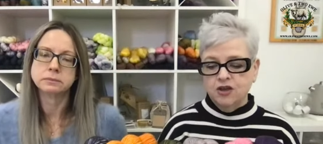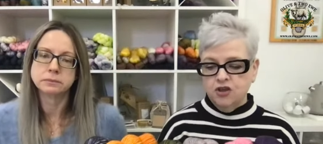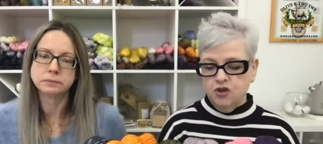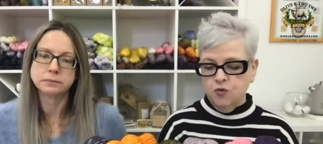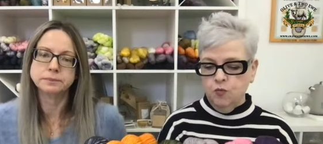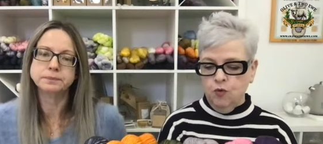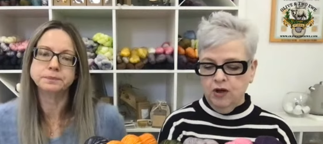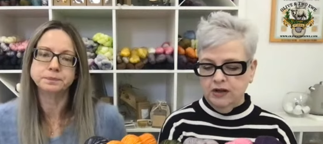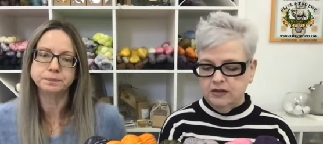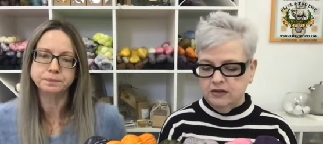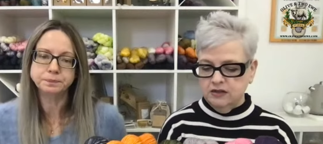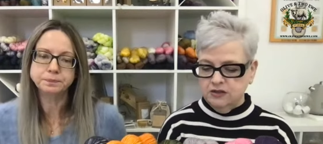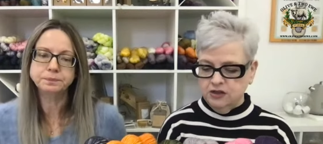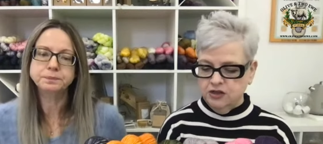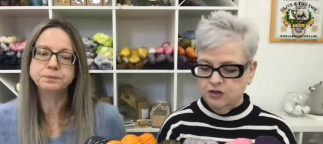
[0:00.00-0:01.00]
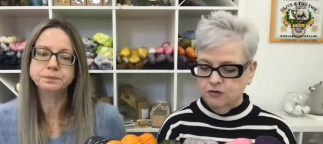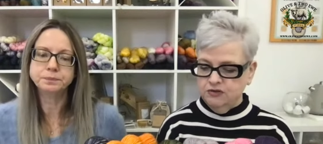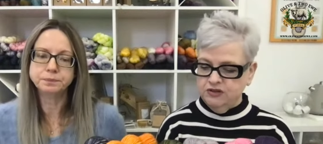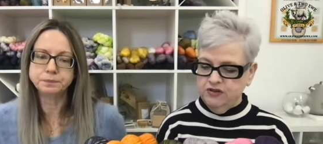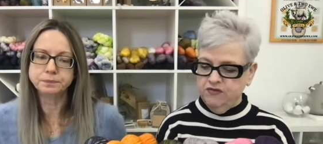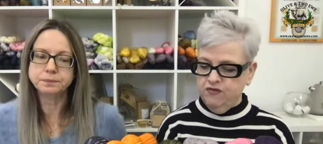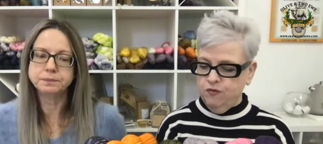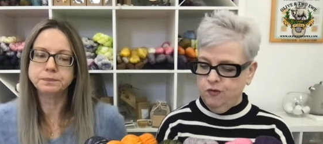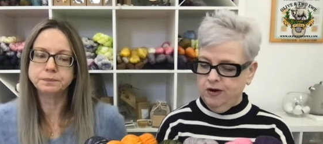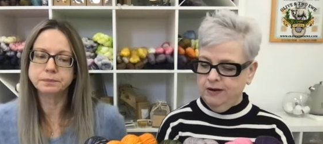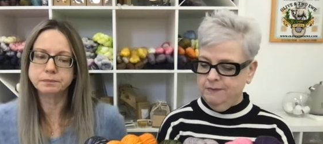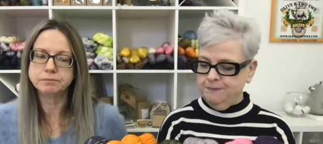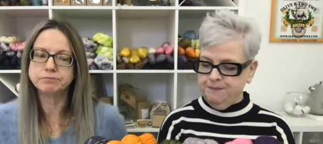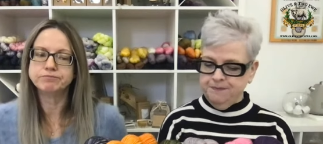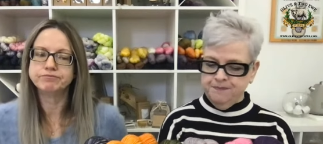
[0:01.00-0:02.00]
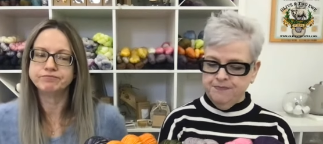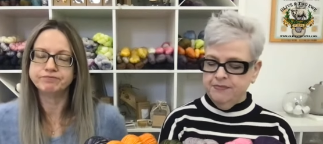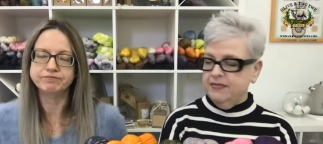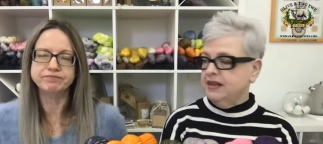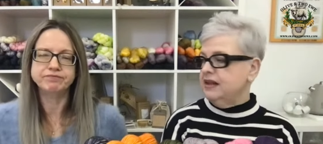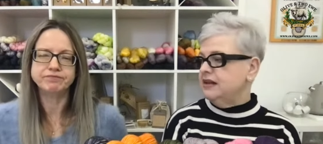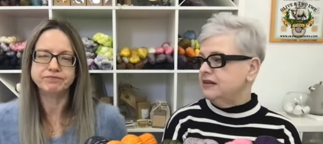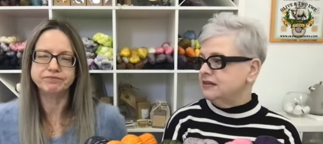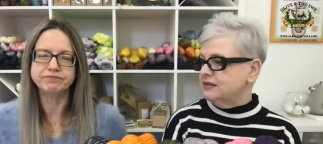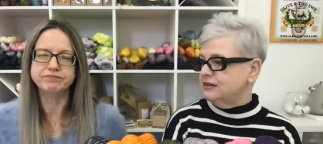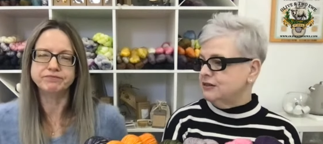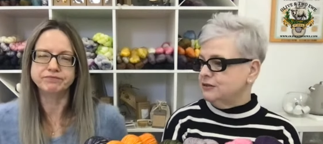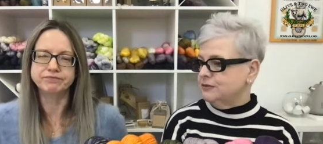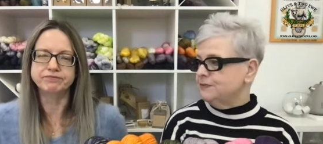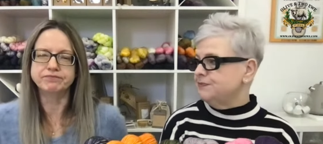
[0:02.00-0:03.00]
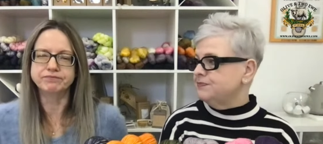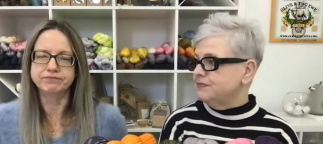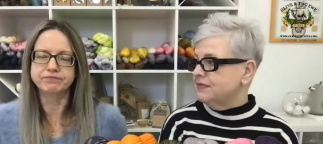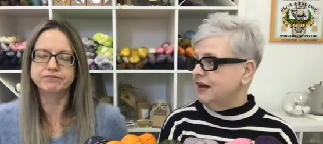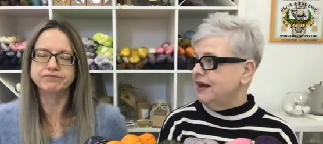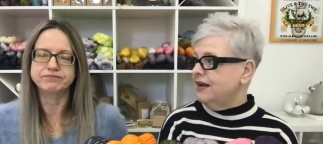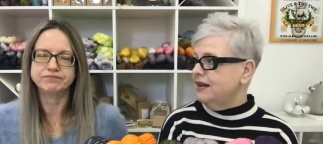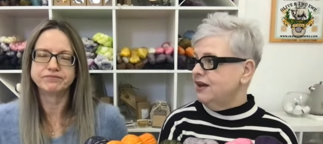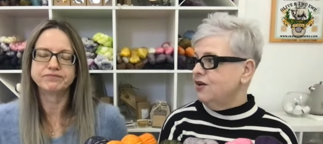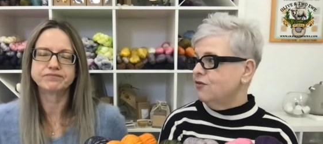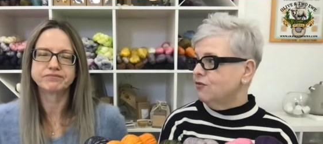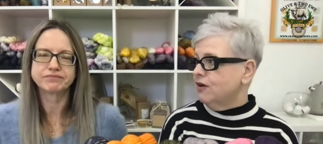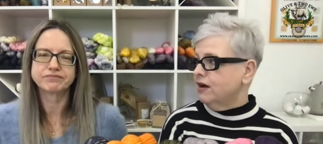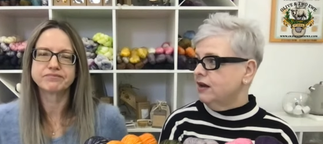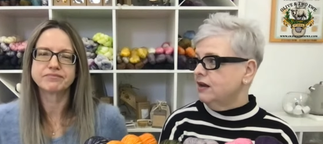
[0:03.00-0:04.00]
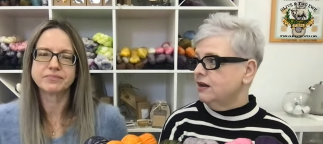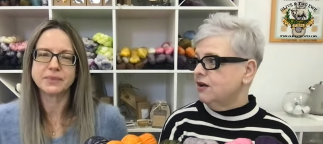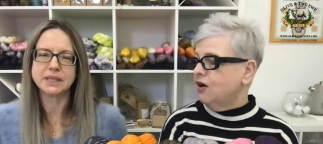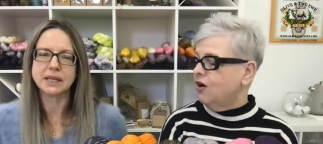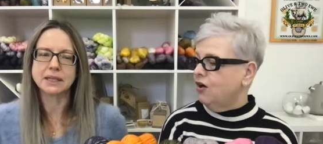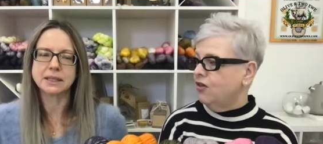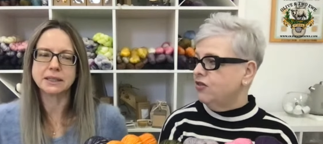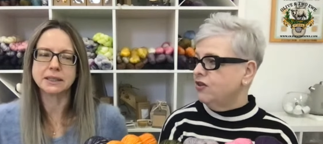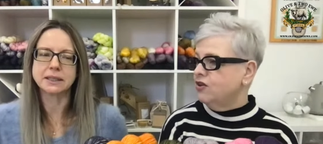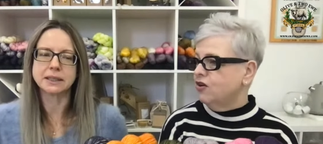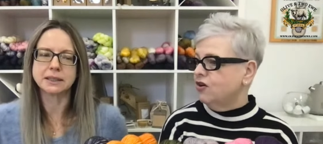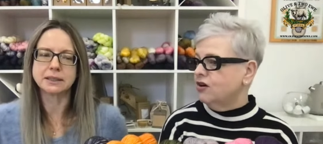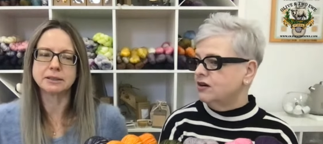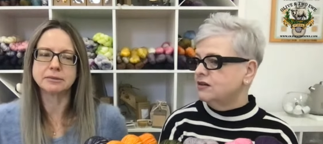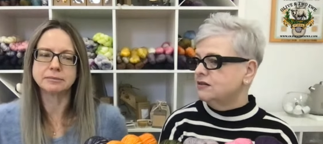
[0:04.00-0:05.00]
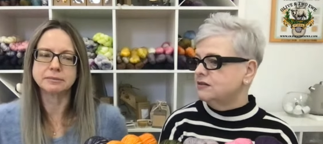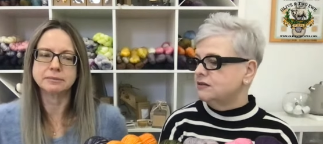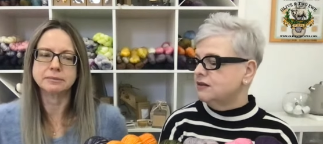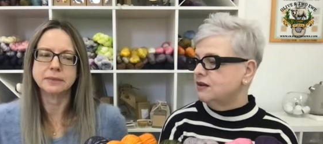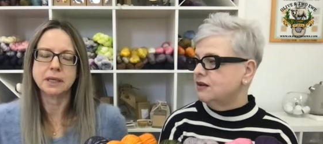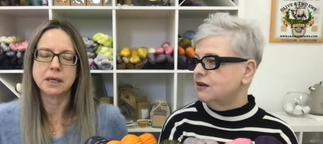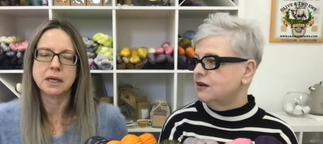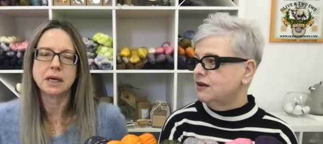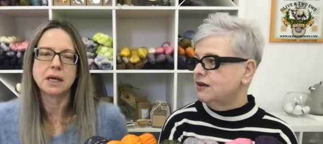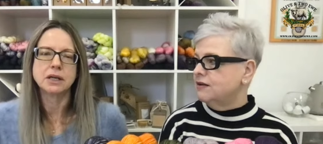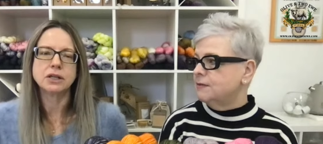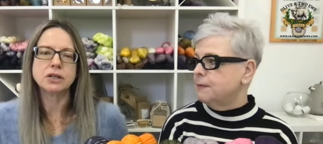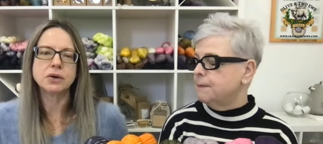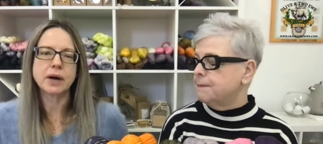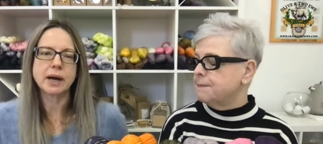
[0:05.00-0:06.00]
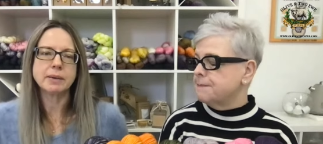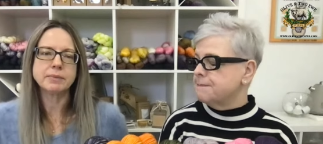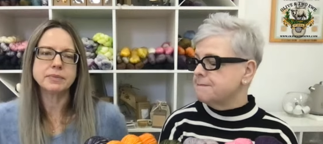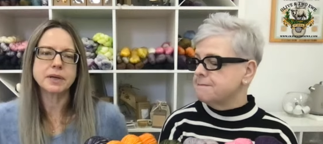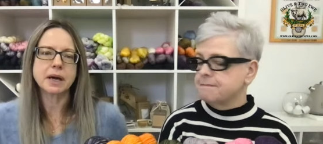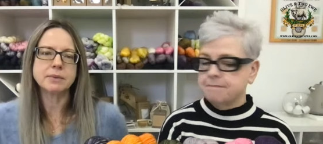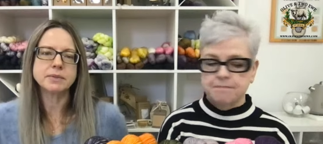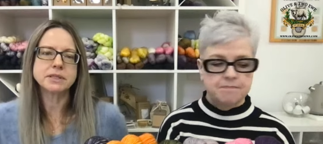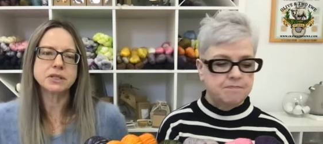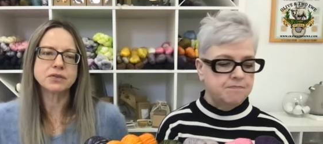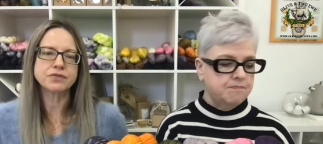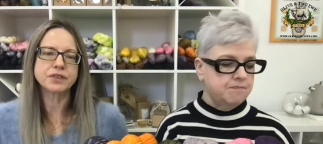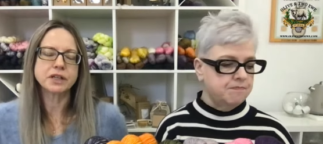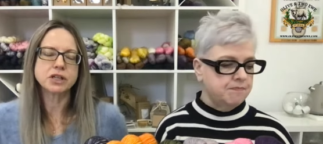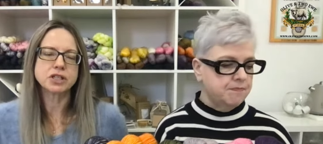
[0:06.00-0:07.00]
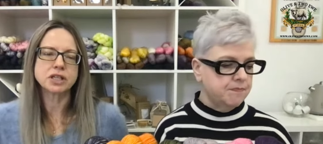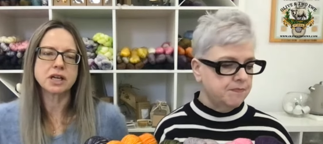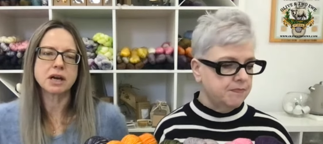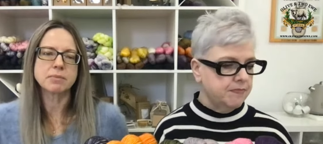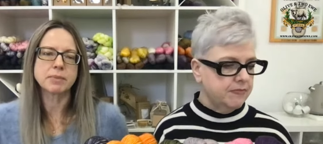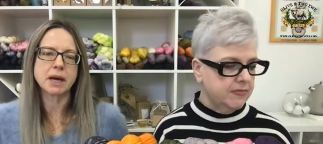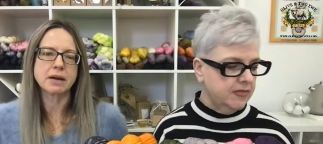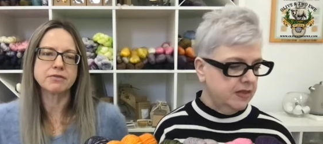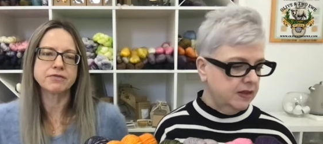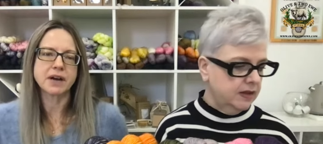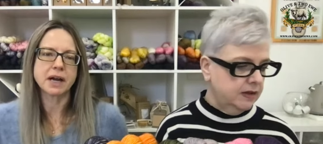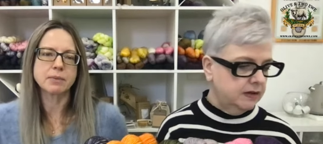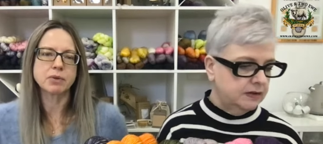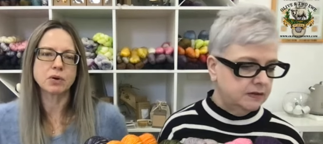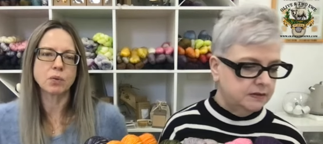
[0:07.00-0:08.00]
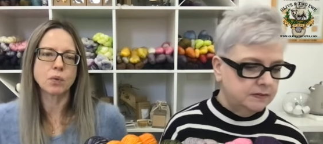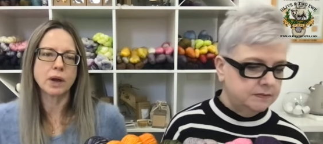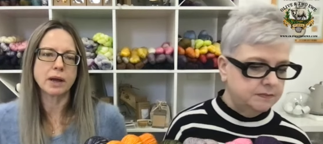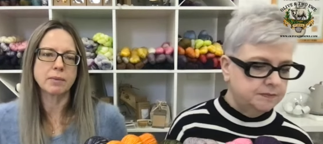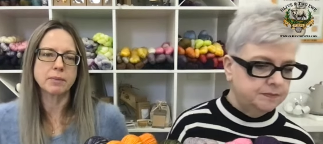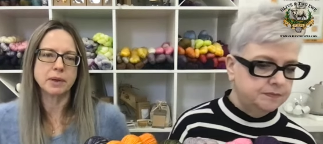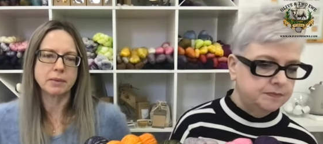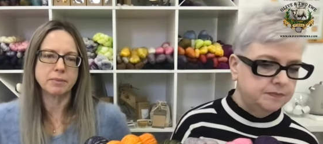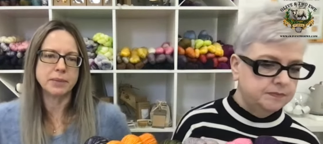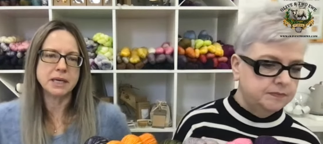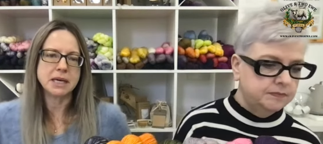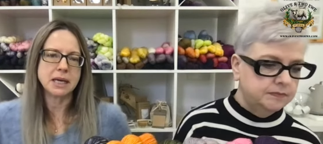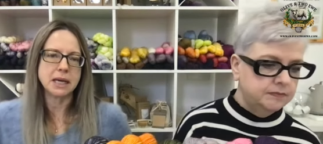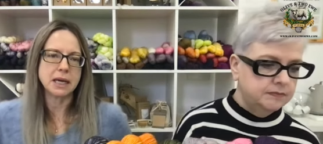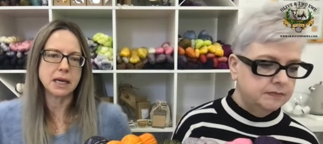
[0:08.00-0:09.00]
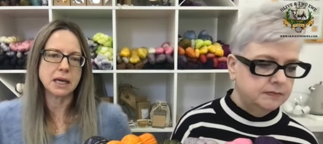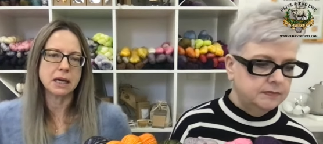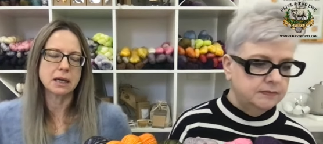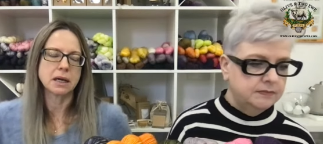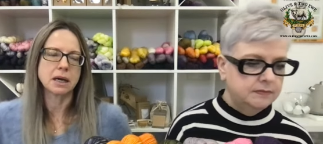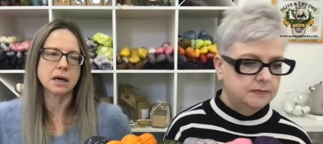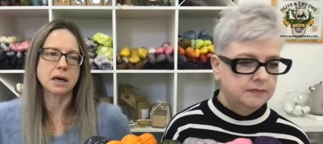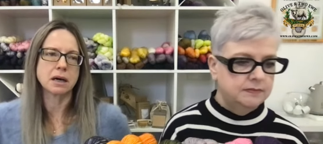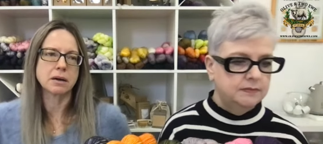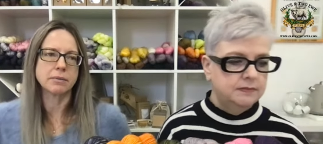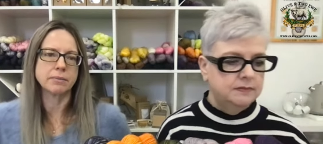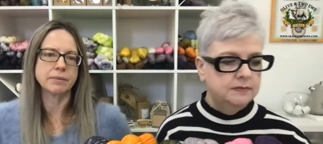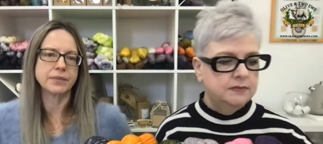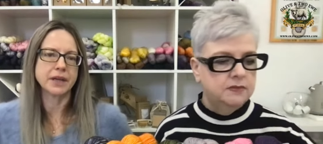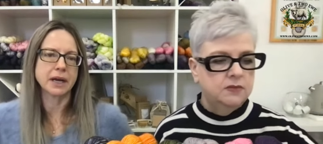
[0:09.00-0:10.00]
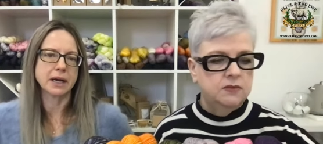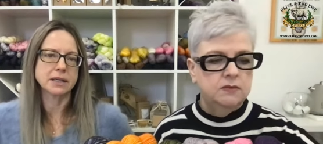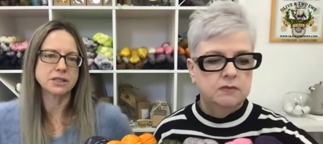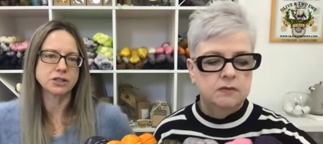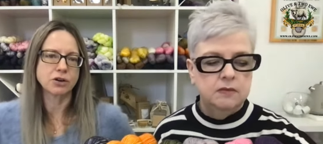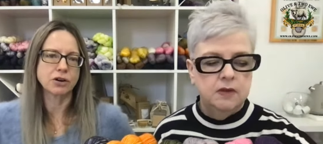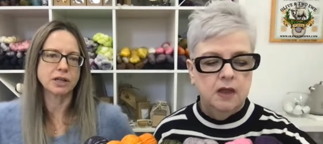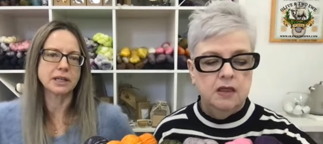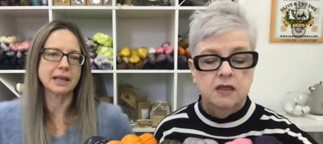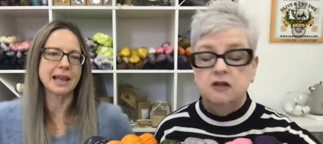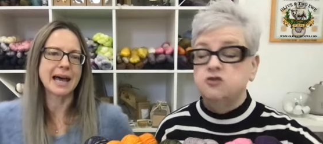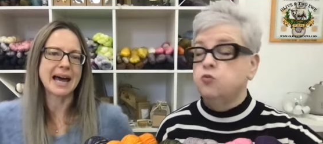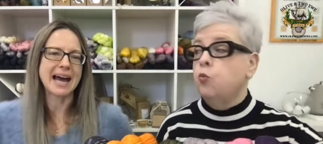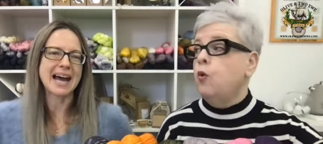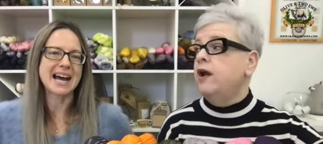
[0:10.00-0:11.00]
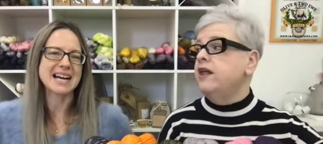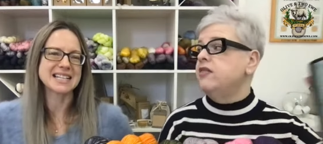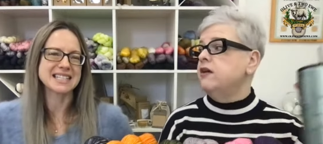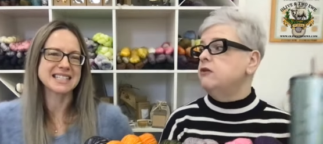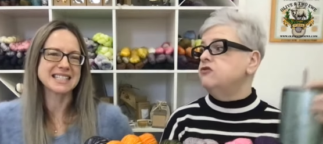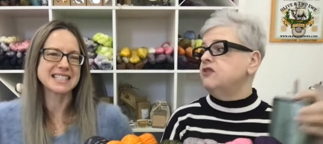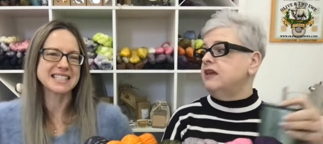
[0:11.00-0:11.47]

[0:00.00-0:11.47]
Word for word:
Speaker 1: you want to use it for. Mm. So I know, right? Yeah. All the yarn.
Speaker 2: You know, I'm I'm still finishing up my fiber web beanie um, that I started. There's last. one of those